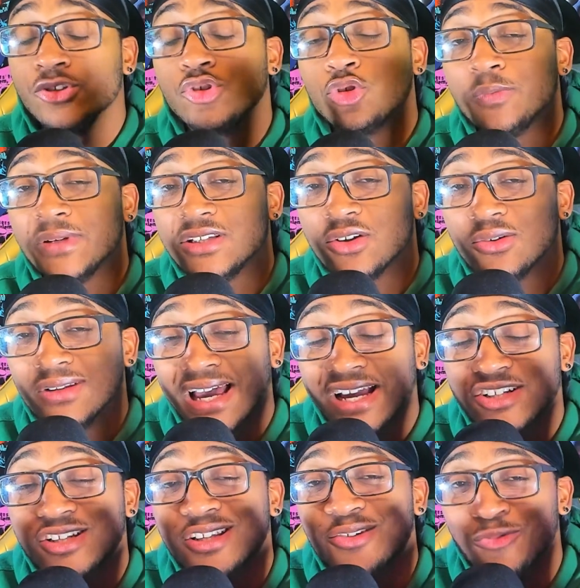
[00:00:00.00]
truth be told, I
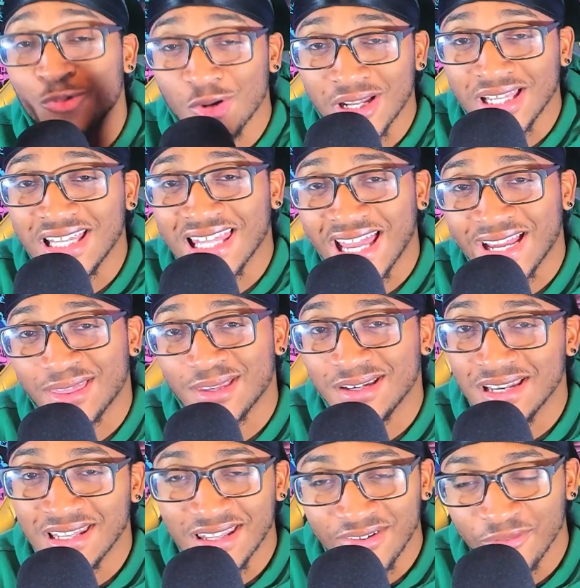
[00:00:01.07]
actually really like the
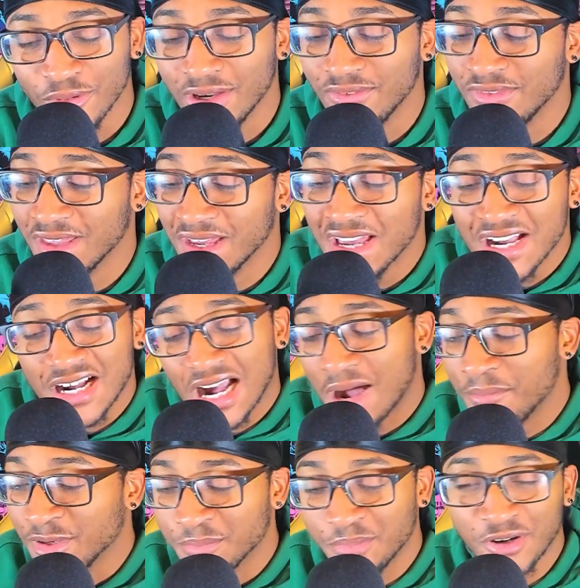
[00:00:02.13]
delivery of the
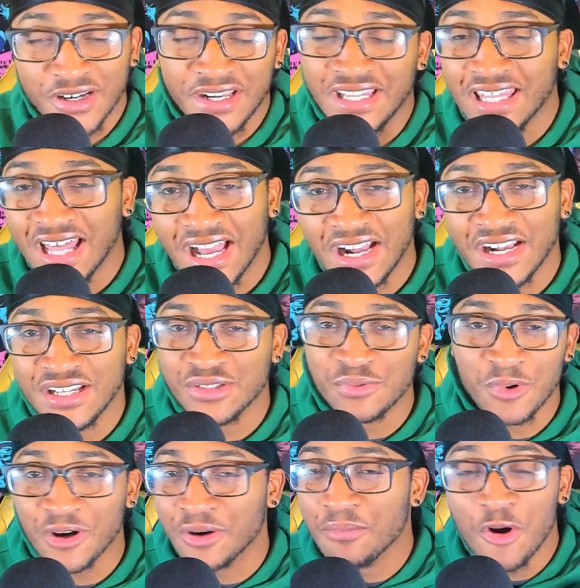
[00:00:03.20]
comic booky lines
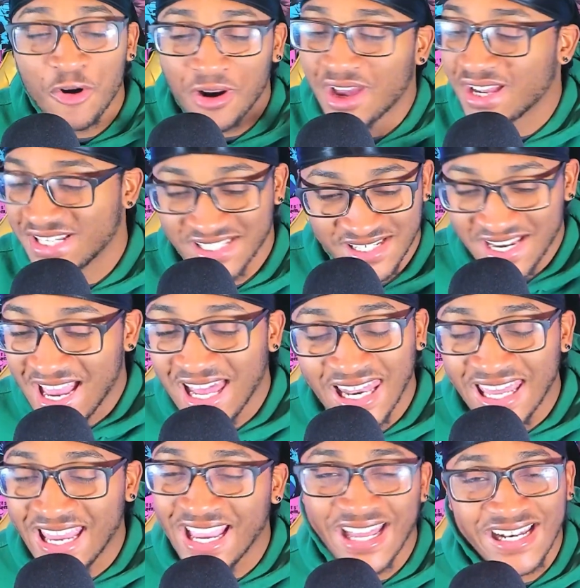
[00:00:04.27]
where MODOK is
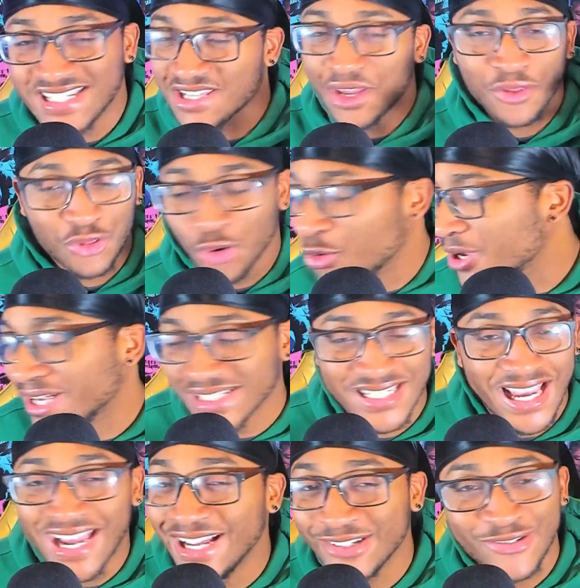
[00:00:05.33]
yelling and he's like throwing a
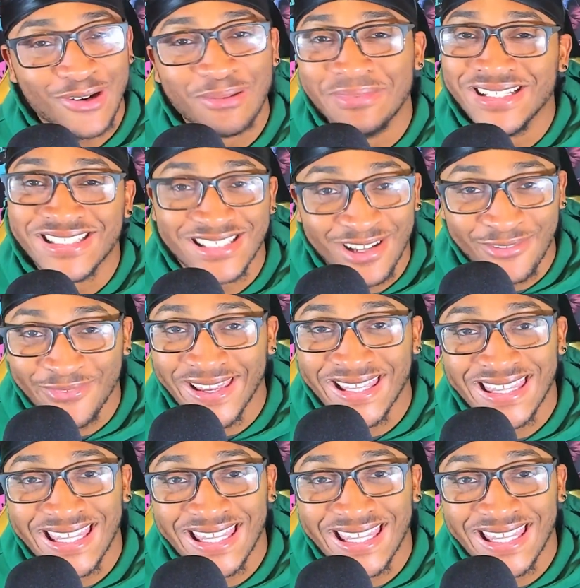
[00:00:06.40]
tantrum and stuff like